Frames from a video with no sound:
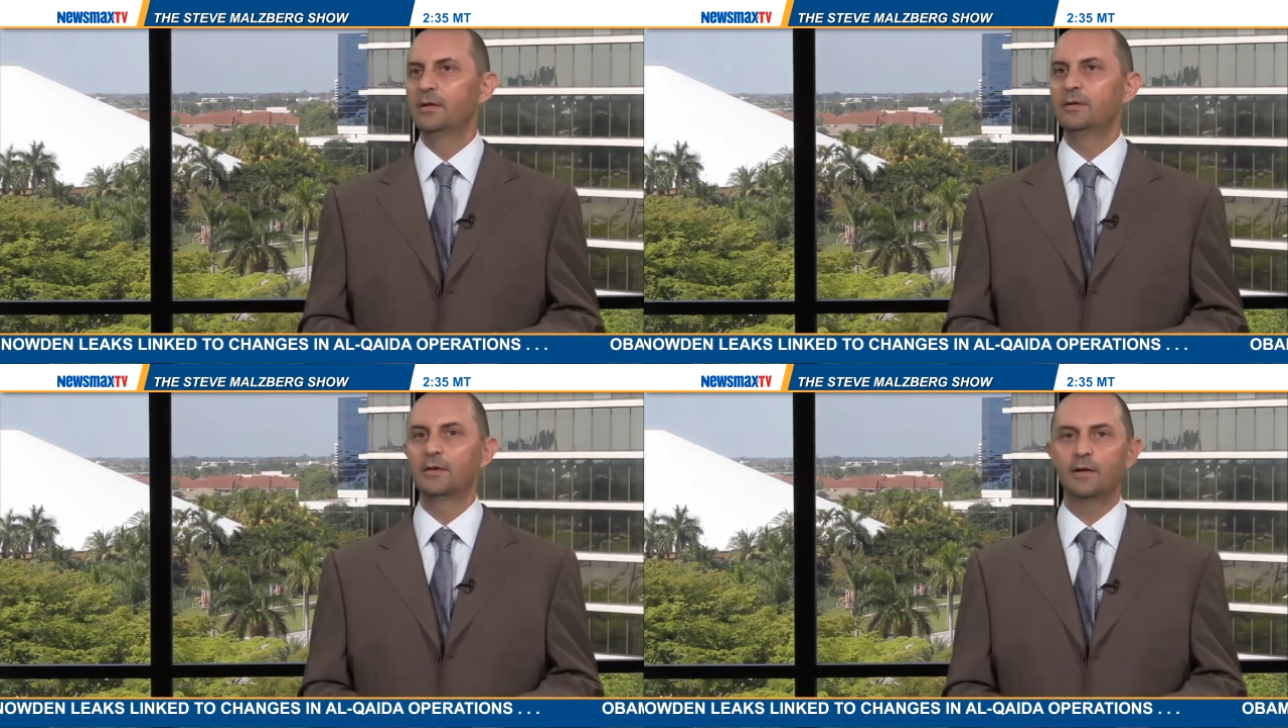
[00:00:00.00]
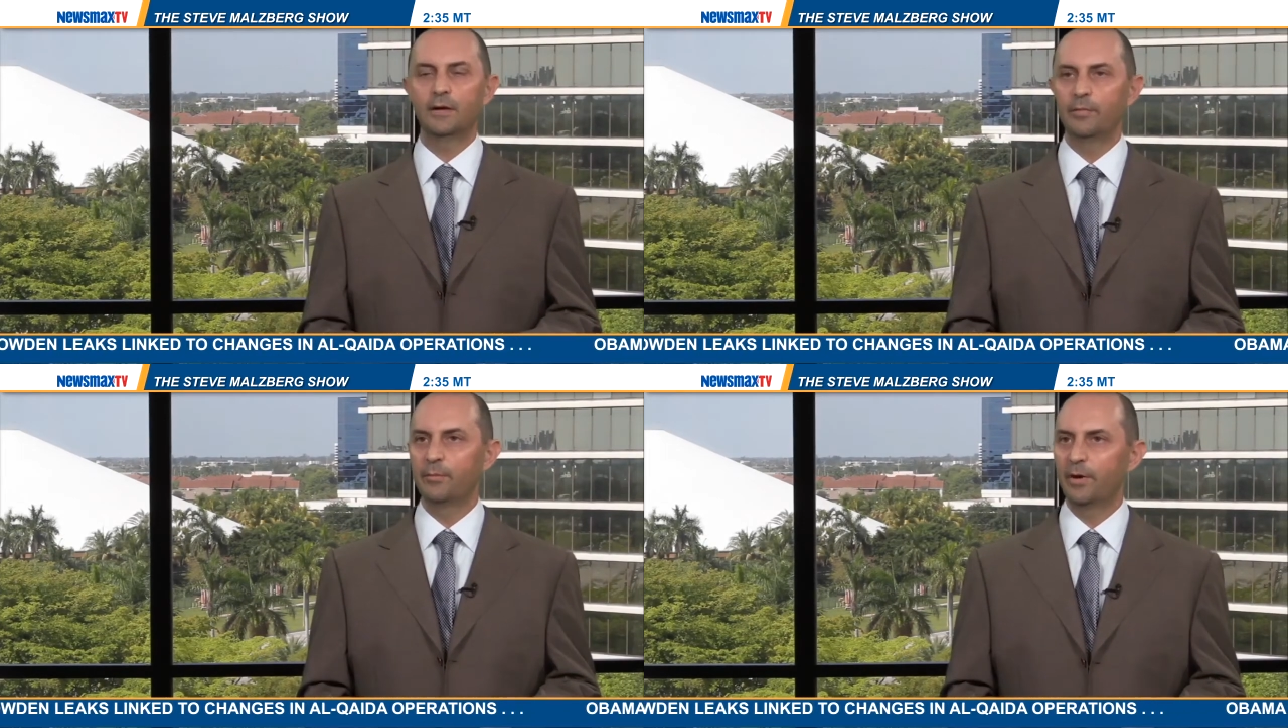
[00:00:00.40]
you can
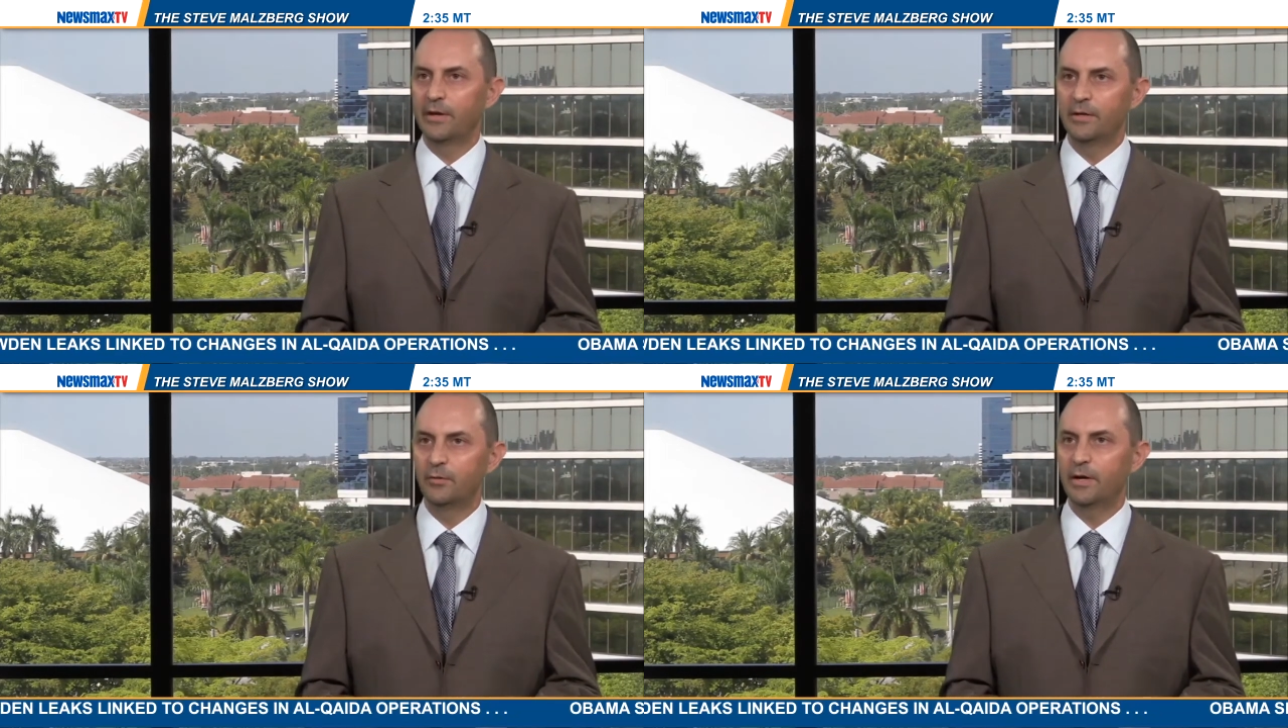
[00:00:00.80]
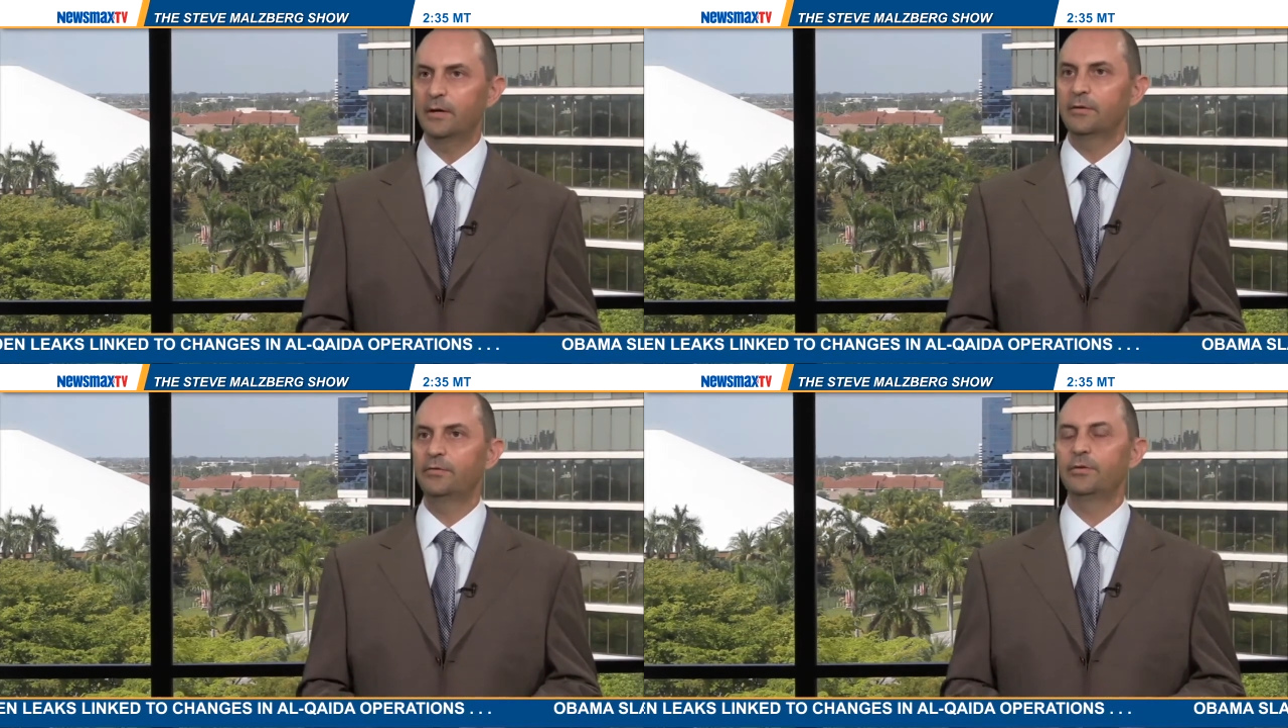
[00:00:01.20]
help them buy a new
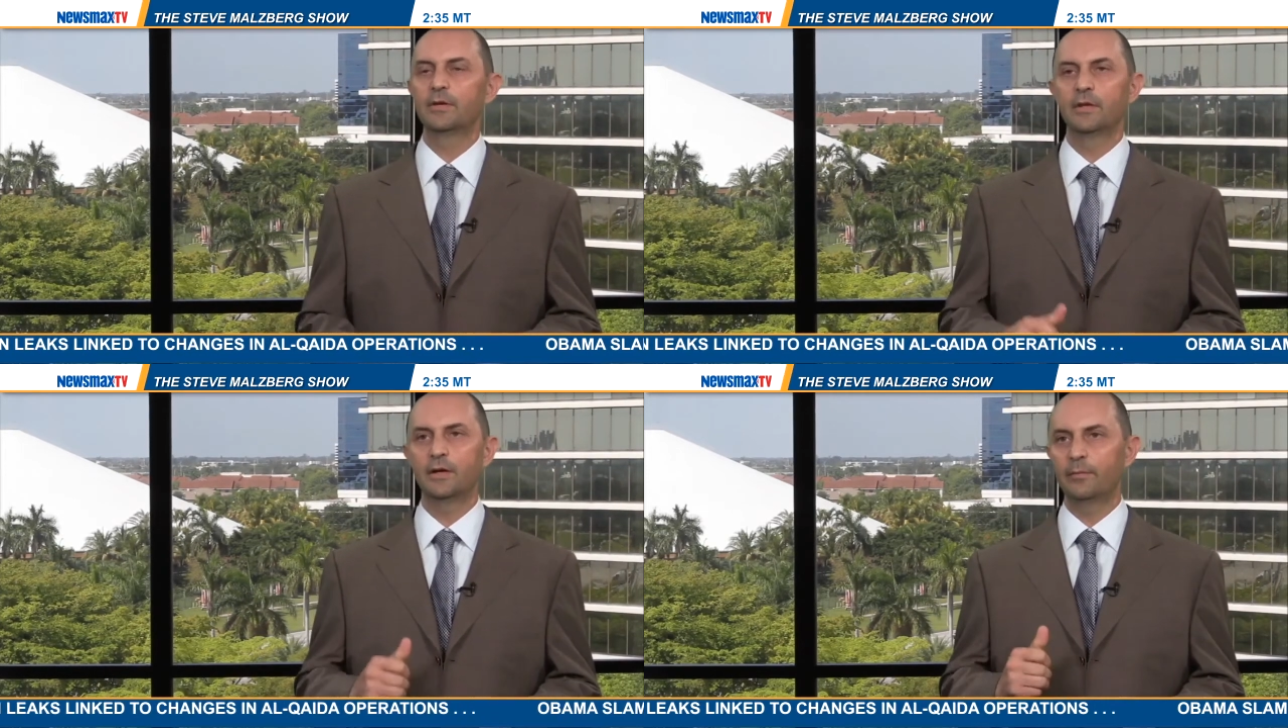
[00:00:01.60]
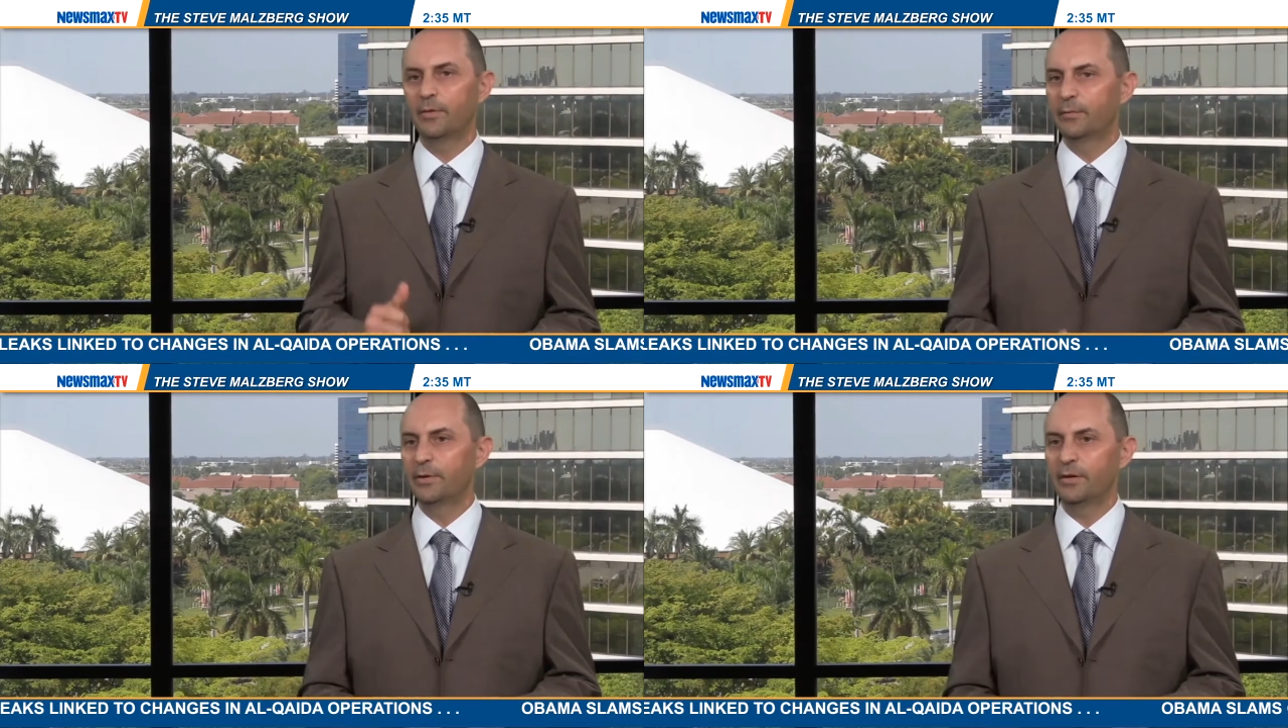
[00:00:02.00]
house, you can help them